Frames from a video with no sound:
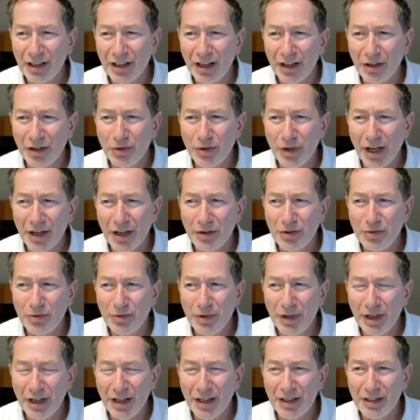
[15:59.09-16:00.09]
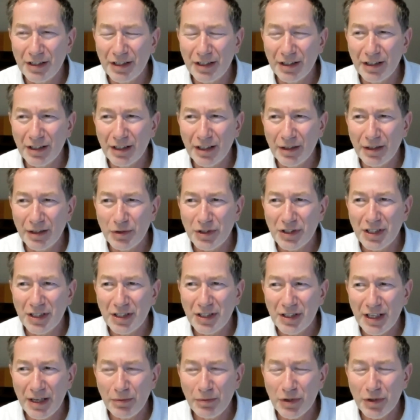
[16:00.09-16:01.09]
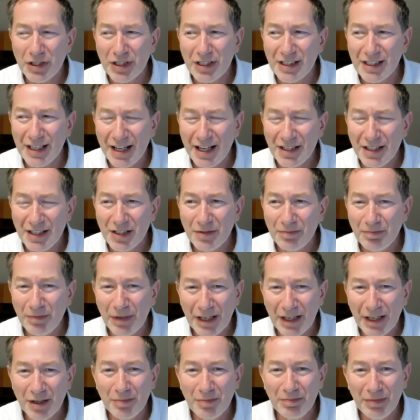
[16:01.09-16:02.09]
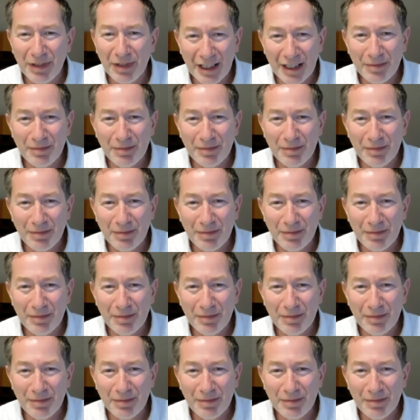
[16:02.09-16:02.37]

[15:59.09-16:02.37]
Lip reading: and it was the sense of being completely